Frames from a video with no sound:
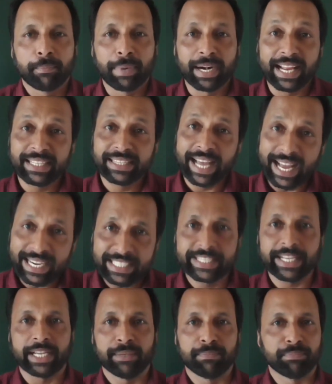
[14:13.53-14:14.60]
But at that
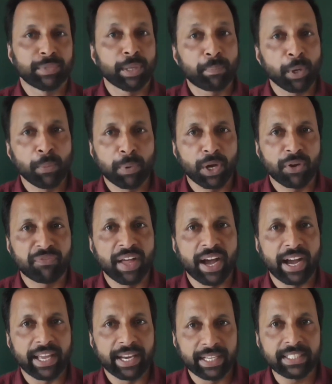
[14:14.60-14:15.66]
time, the people of the
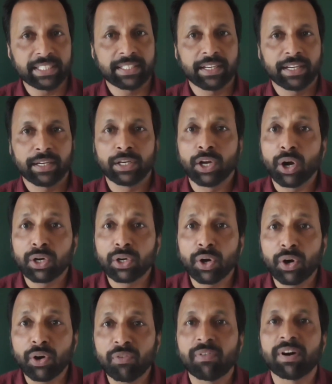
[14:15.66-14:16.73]
island don't
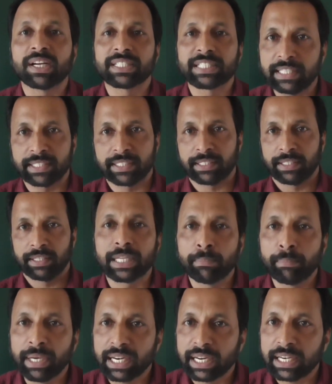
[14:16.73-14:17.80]
know what is a
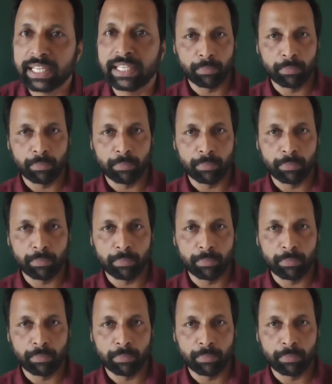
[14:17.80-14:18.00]
mirror.